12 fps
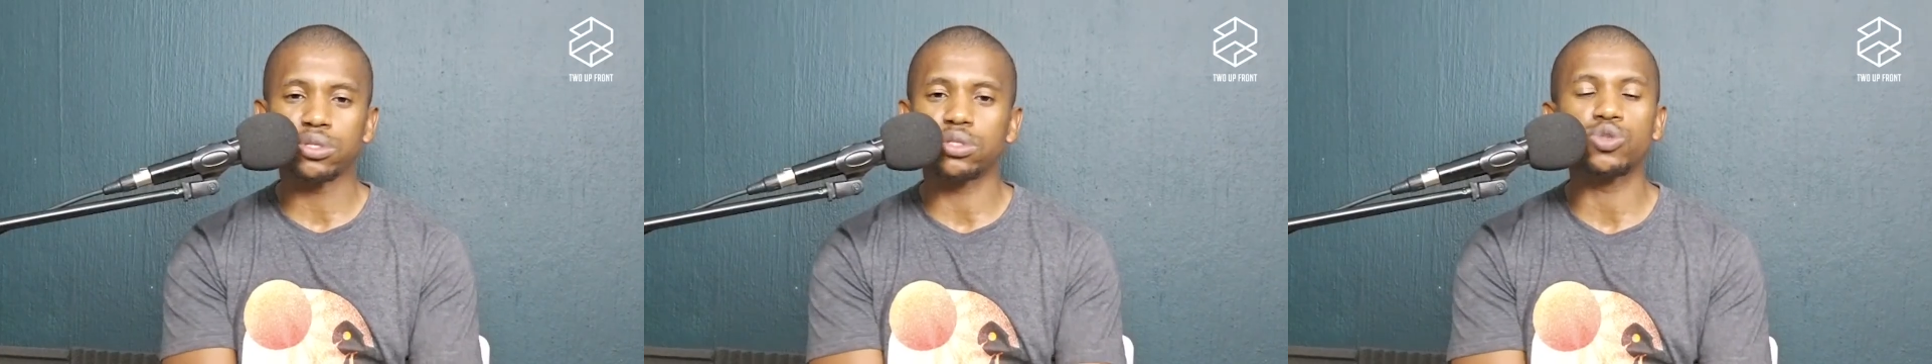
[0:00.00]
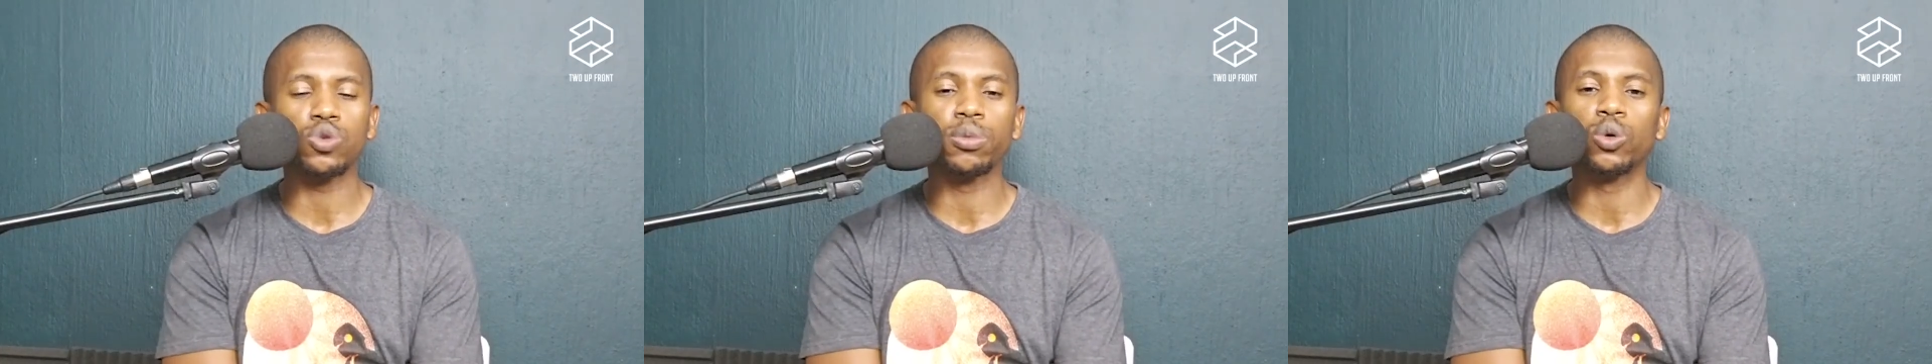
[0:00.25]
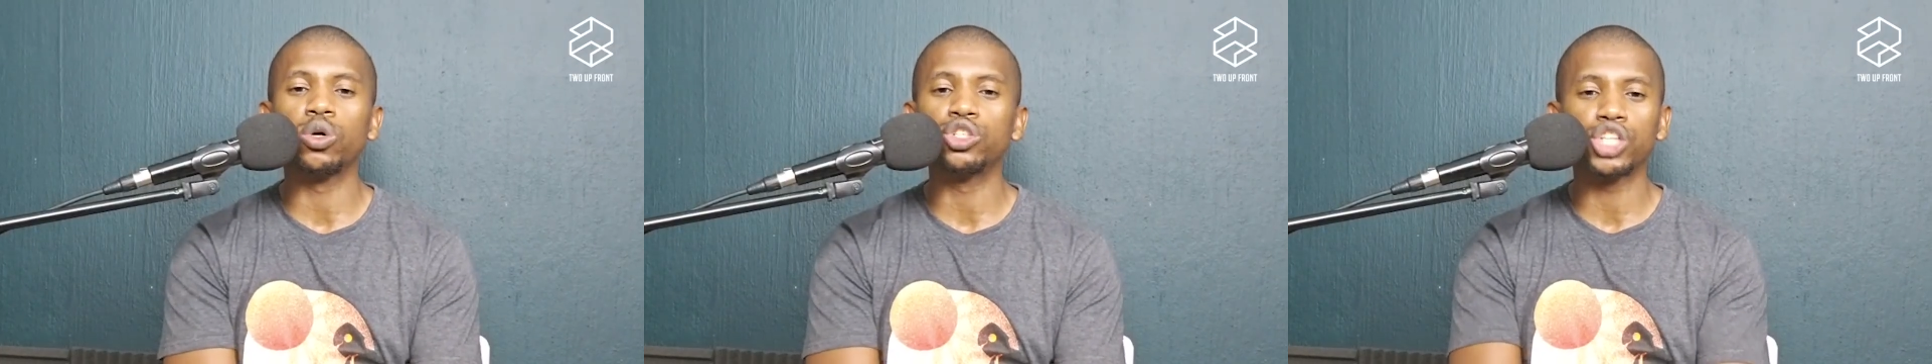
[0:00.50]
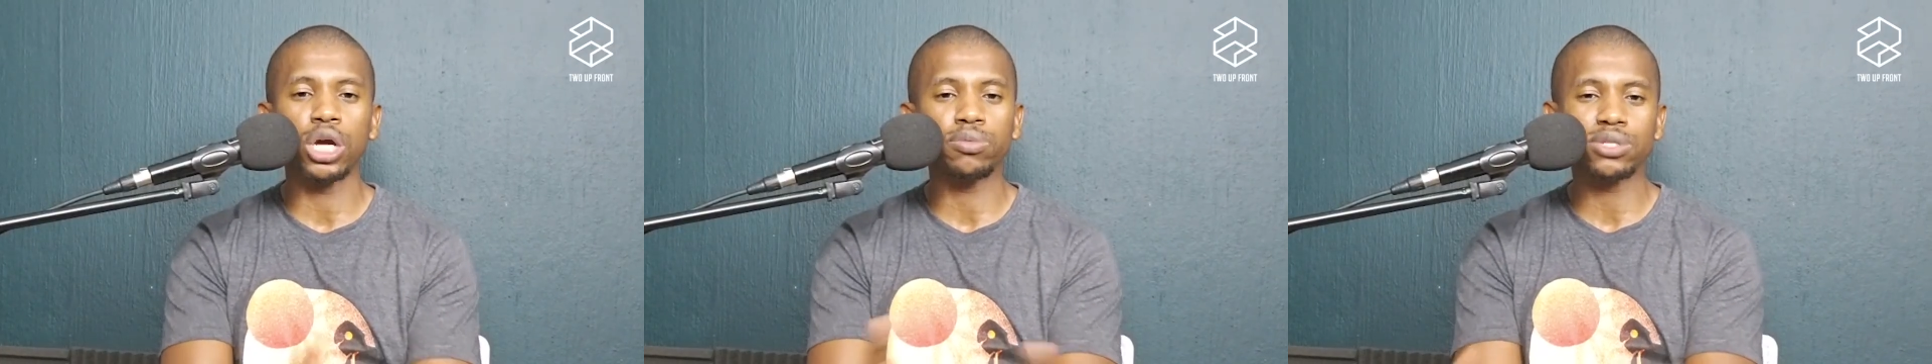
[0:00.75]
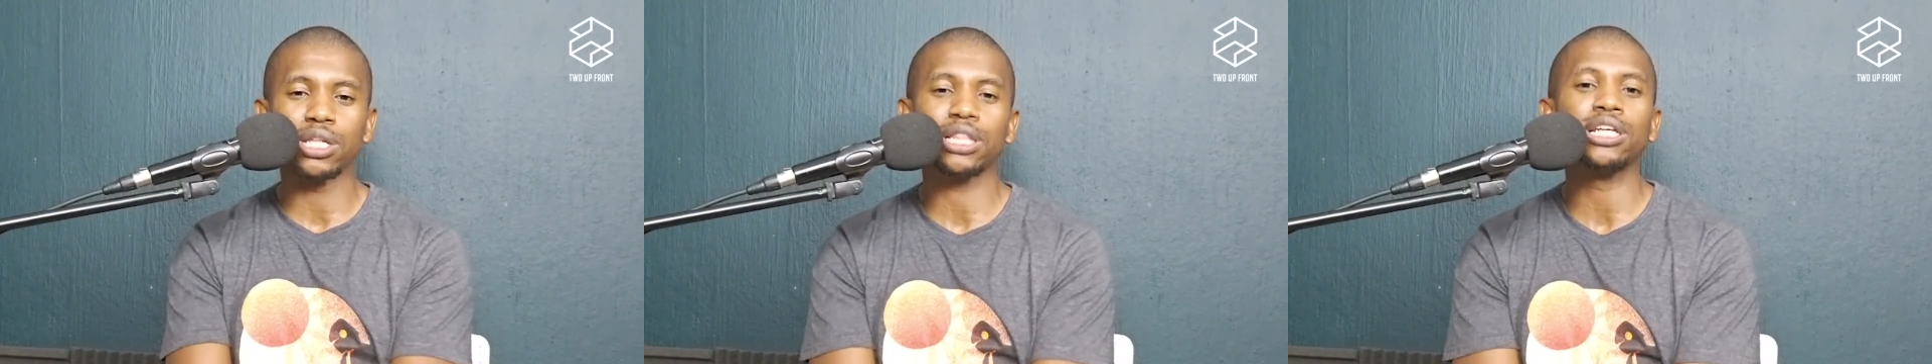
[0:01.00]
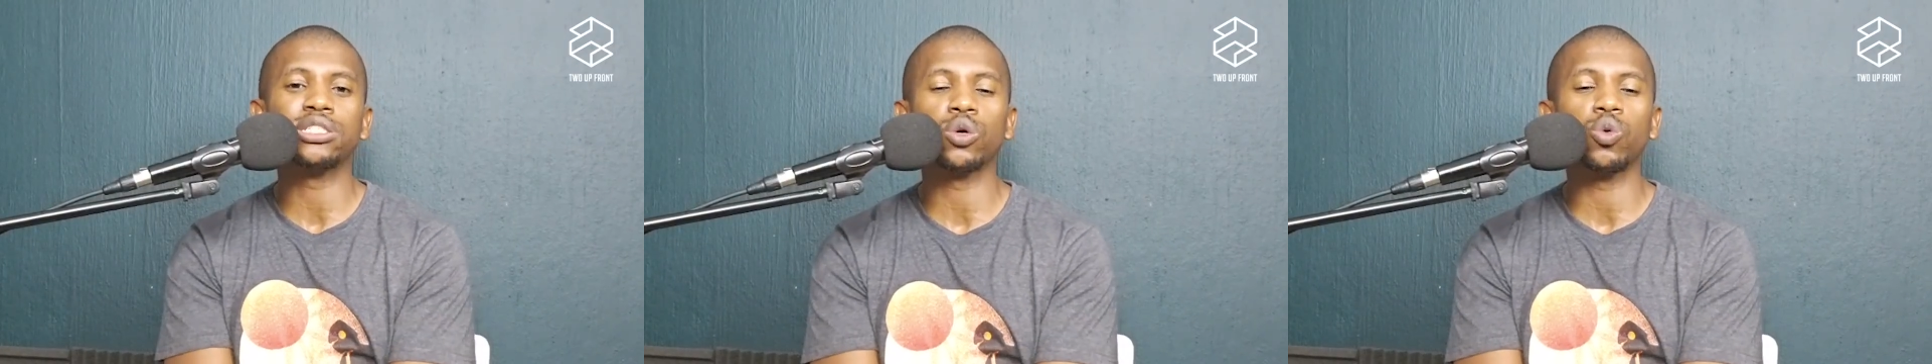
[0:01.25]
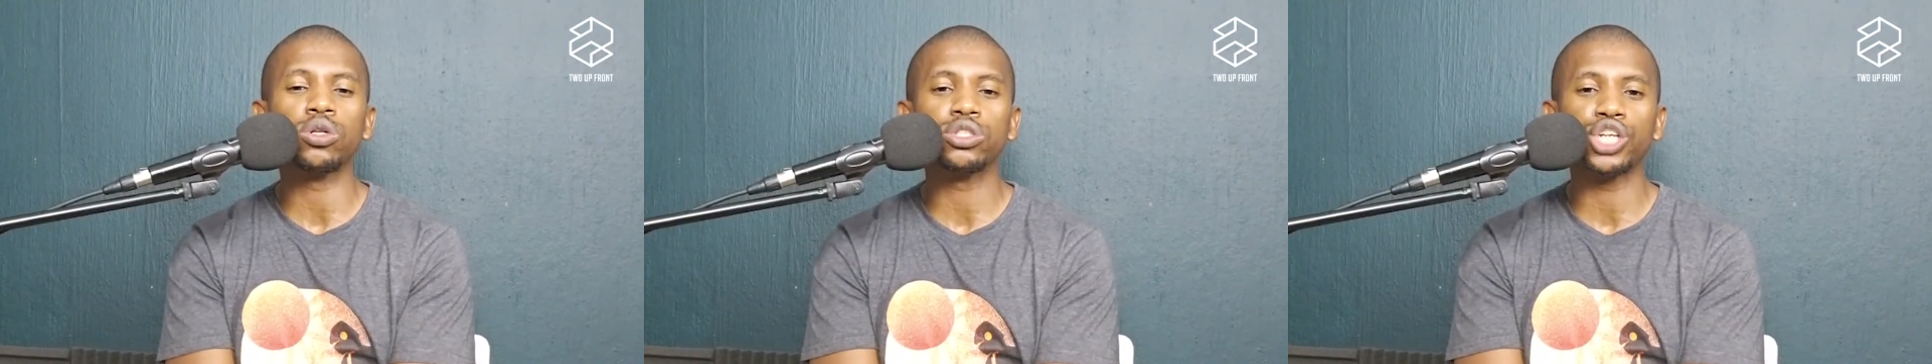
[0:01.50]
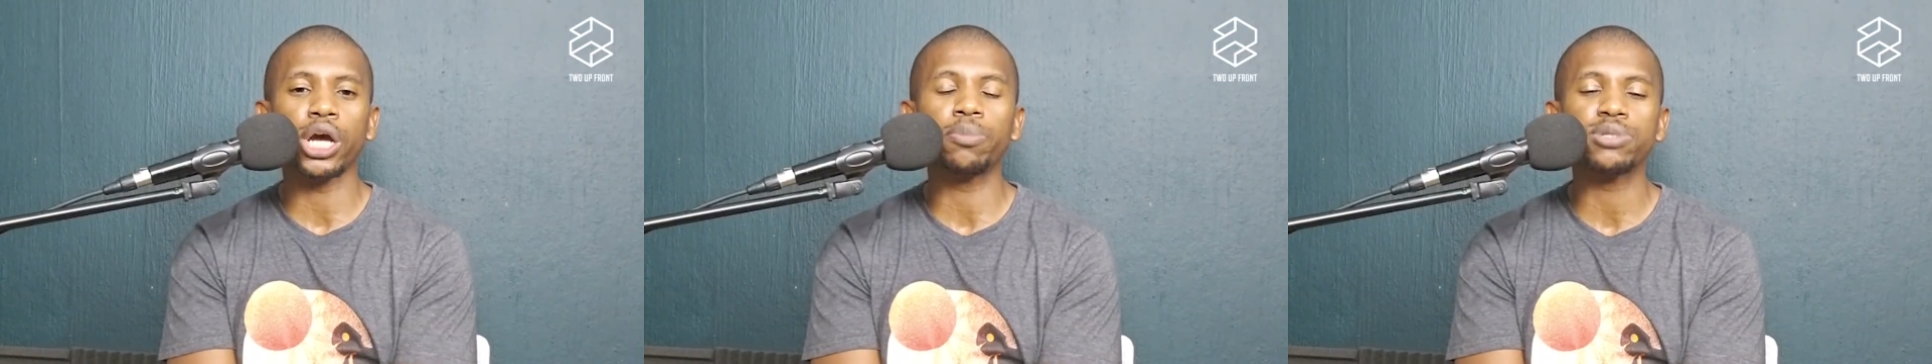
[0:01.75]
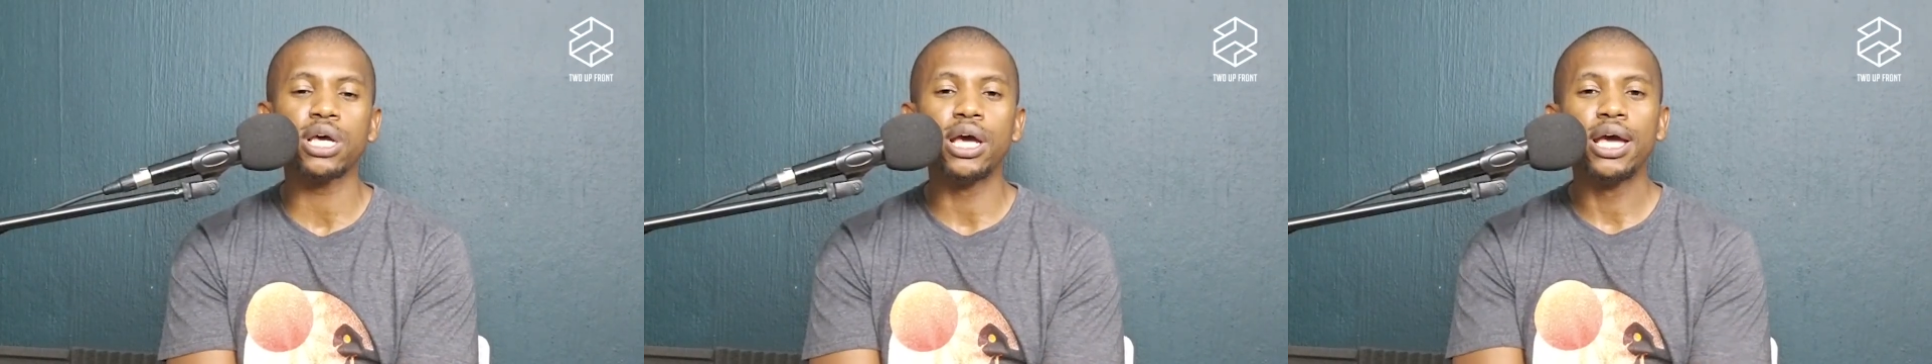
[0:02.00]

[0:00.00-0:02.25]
the swimming world champs, the athletic world champs,